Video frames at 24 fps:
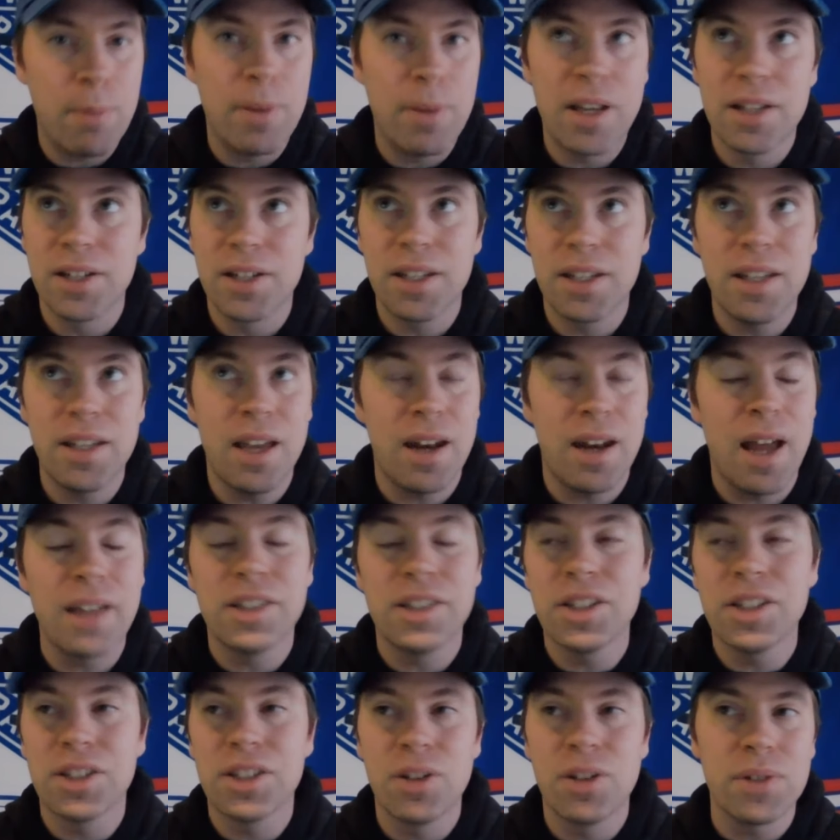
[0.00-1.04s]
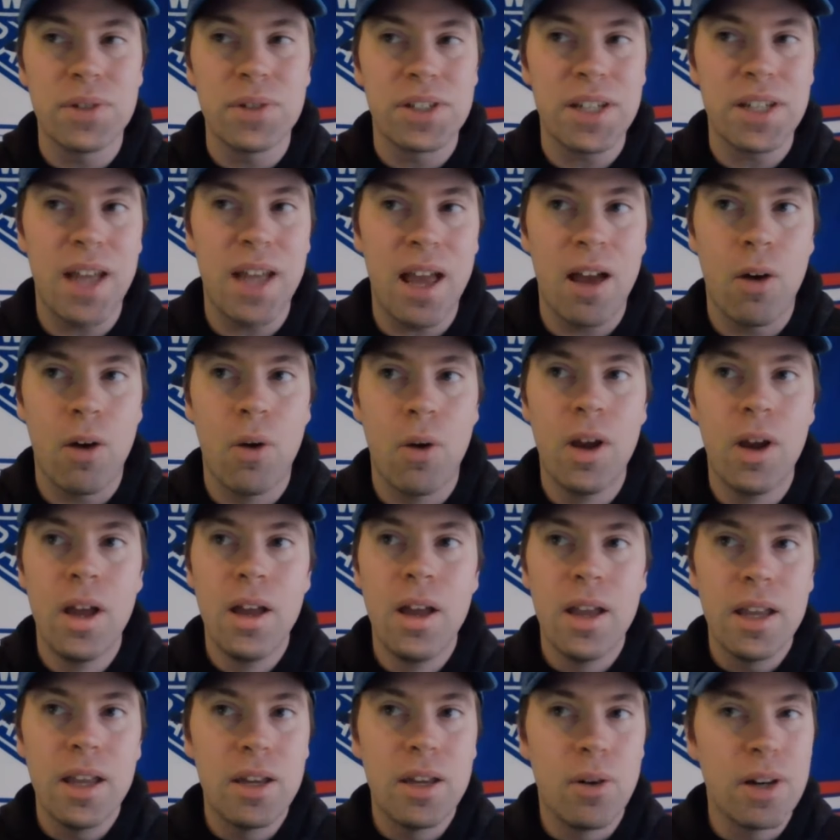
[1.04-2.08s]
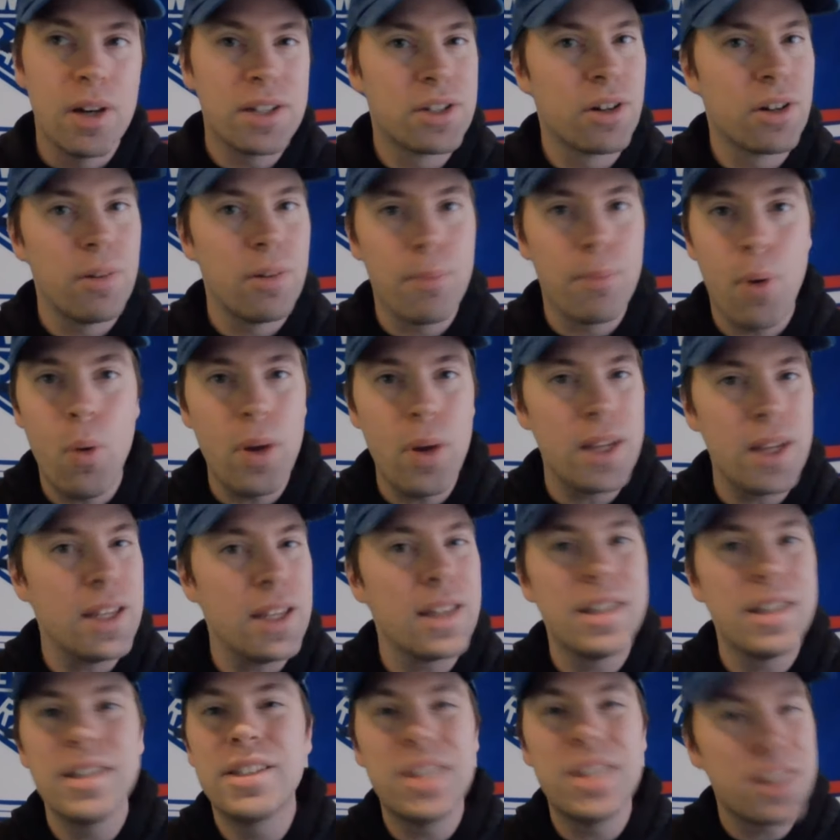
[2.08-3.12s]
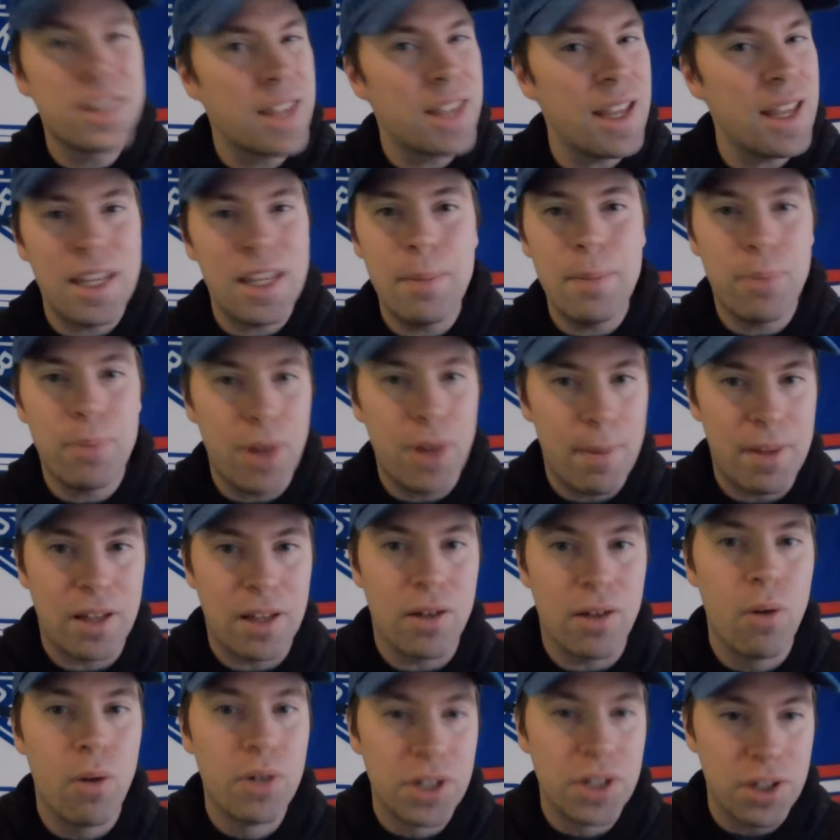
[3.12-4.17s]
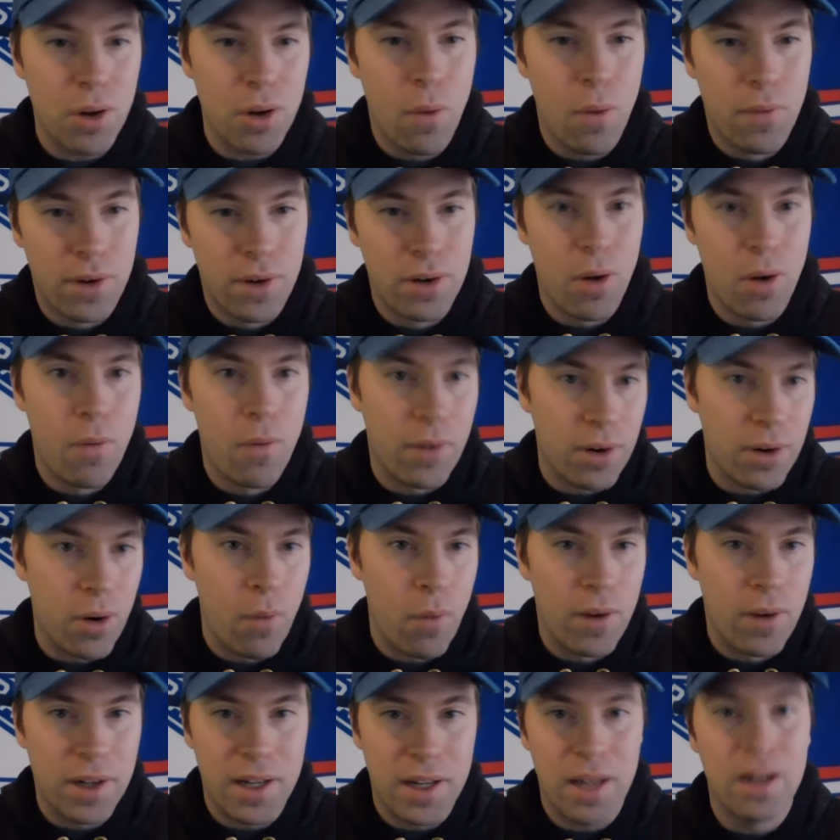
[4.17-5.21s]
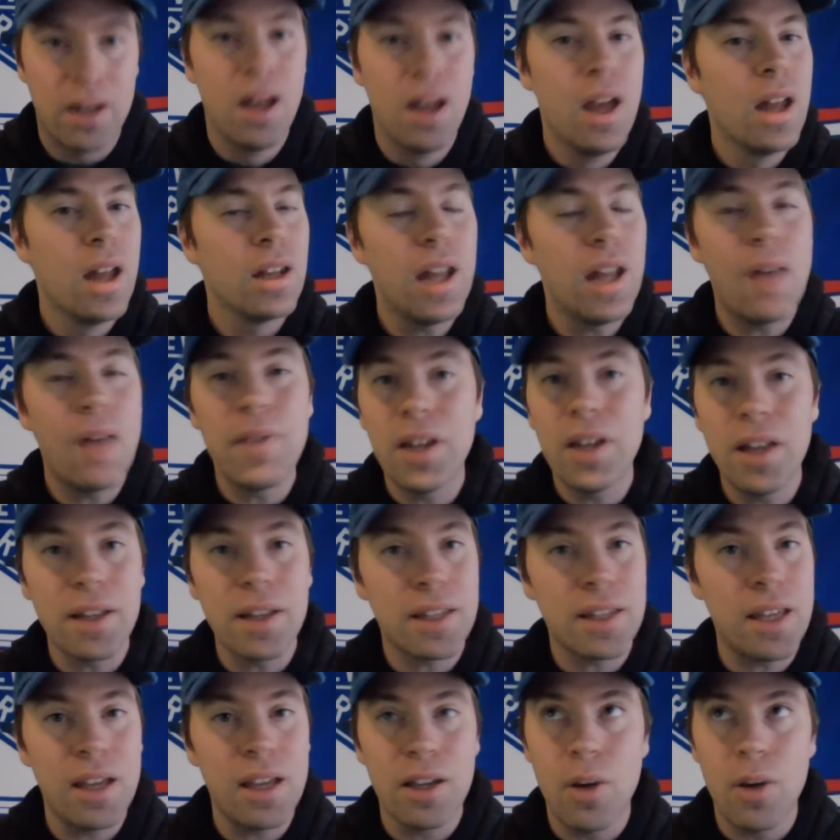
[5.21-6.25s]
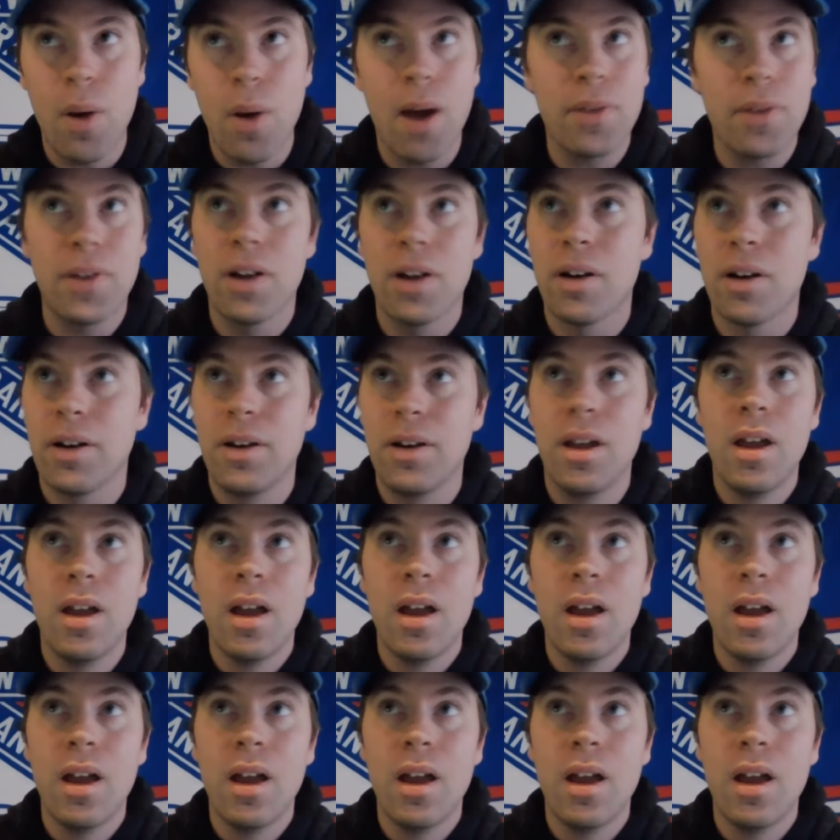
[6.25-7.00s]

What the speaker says: Because again, I just don't see how, you know, at a certain point, you just can't keep blaming the coaches over and over and over again. Laviolette can't go out there and